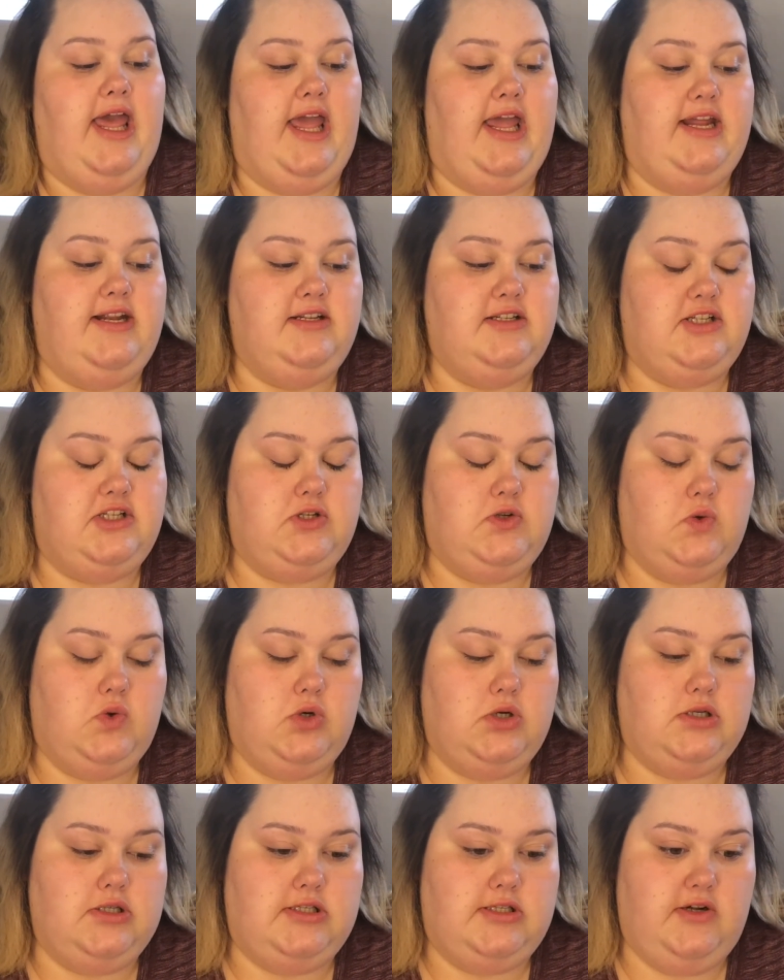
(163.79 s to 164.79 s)
in
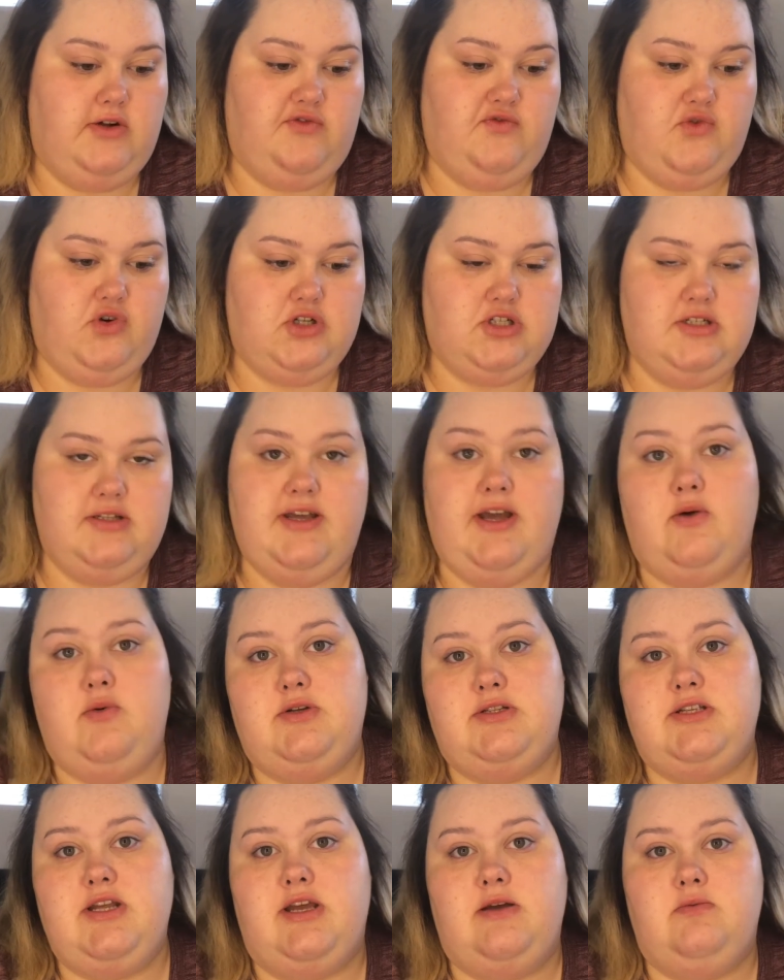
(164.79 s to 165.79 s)
store, so unfortunately I
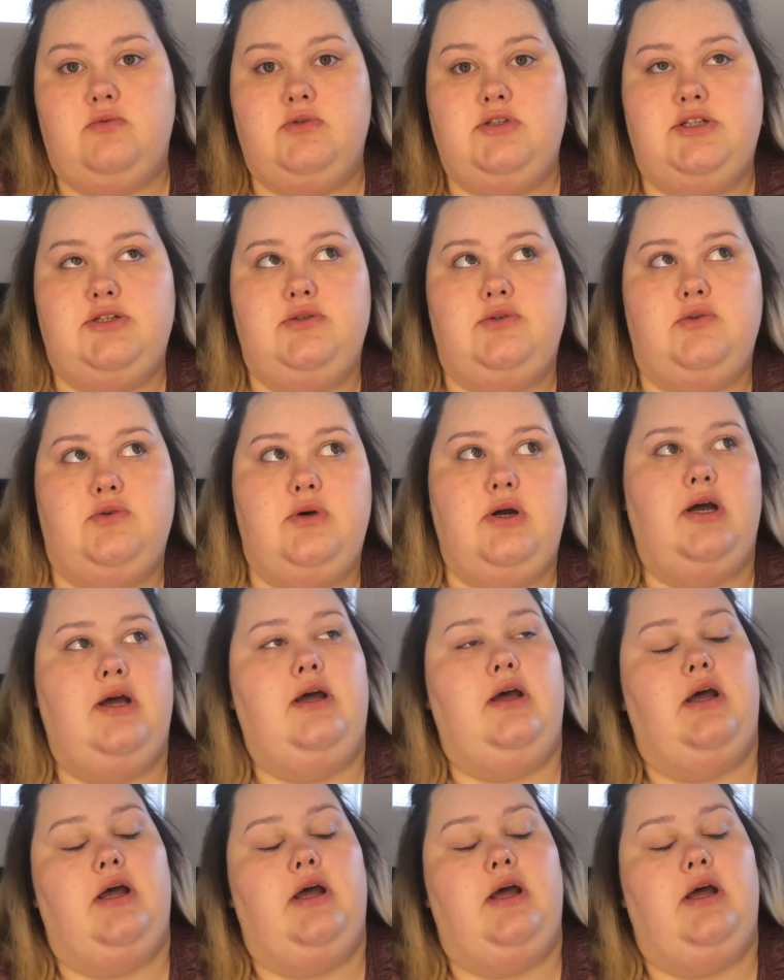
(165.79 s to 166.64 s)
wasn't able to